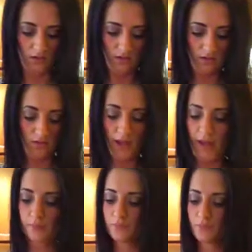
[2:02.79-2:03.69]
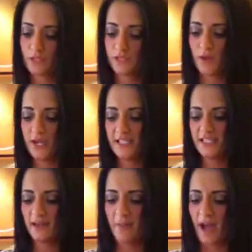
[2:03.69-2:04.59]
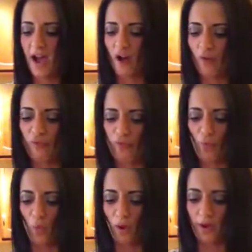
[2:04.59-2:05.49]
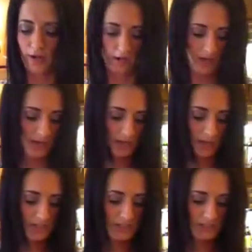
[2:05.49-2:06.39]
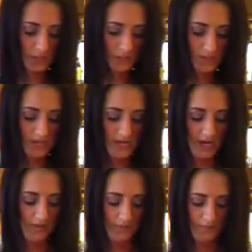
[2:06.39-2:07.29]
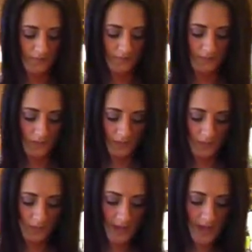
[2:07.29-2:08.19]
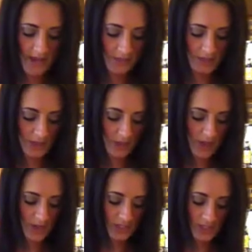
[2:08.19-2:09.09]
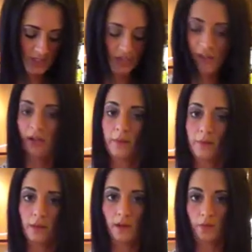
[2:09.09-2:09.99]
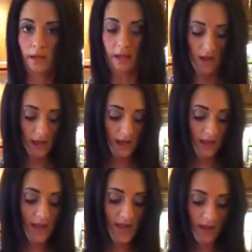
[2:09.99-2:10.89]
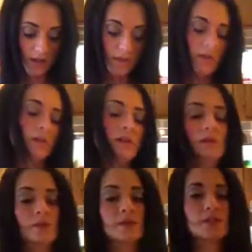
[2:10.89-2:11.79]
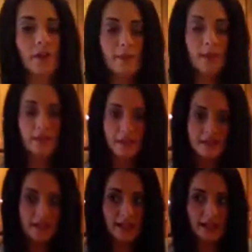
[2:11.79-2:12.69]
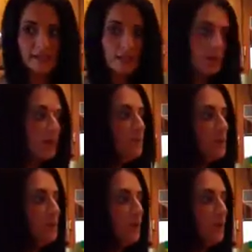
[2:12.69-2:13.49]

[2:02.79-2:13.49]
Okay, so I did about 4 scoops there. Okay, so go ahead and just stir that up a little bit. Now, what's great about this, like I said, you can meal